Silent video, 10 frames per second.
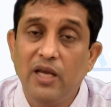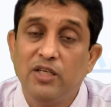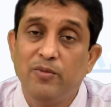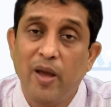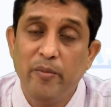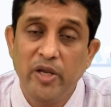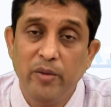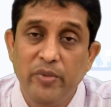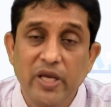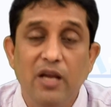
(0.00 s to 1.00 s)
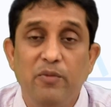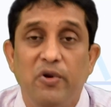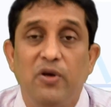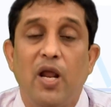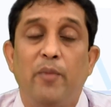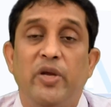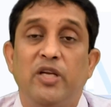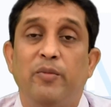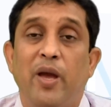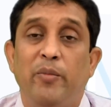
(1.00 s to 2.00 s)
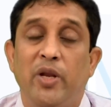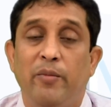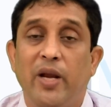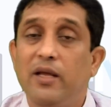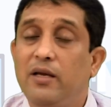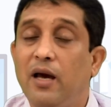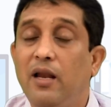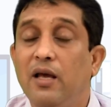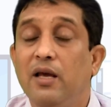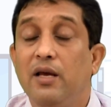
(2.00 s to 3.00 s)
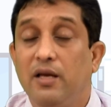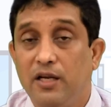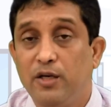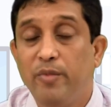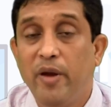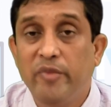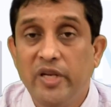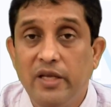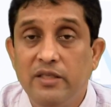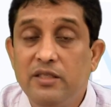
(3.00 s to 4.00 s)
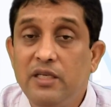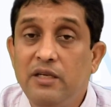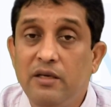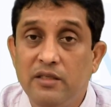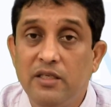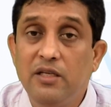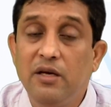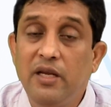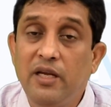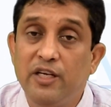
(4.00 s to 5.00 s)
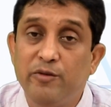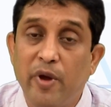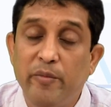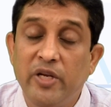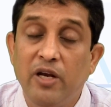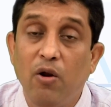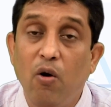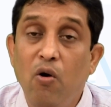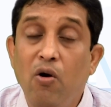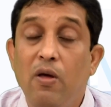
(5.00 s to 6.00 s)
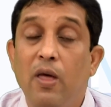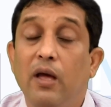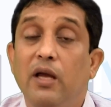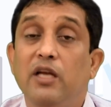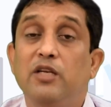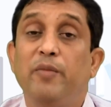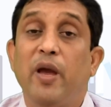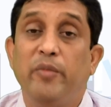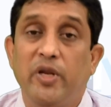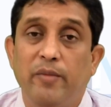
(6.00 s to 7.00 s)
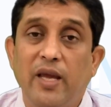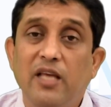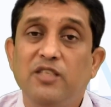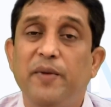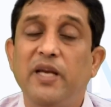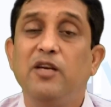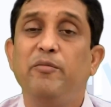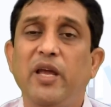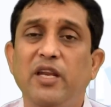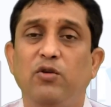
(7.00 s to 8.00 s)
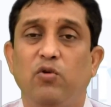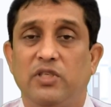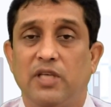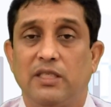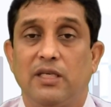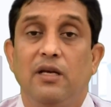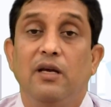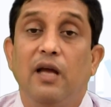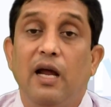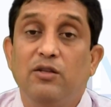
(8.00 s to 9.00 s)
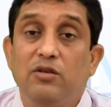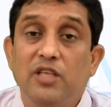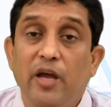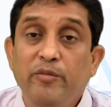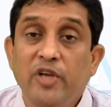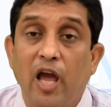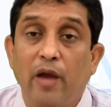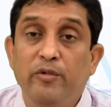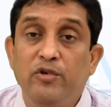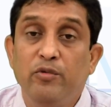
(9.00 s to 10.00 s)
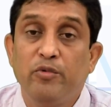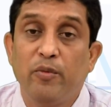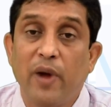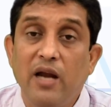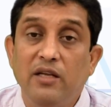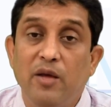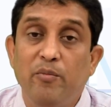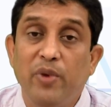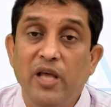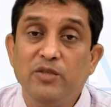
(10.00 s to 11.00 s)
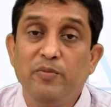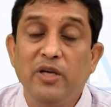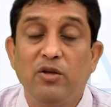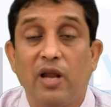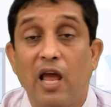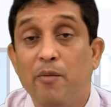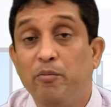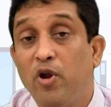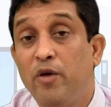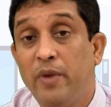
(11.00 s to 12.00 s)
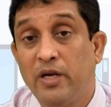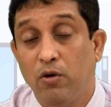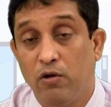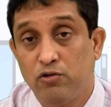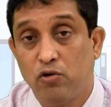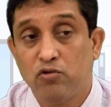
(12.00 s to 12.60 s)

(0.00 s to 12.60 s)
It may be in B.Ed program, it may be in medical, it may be in engineering, it may be in law, it may be in management, in many courses. At the same time, to provide them placement or employment also.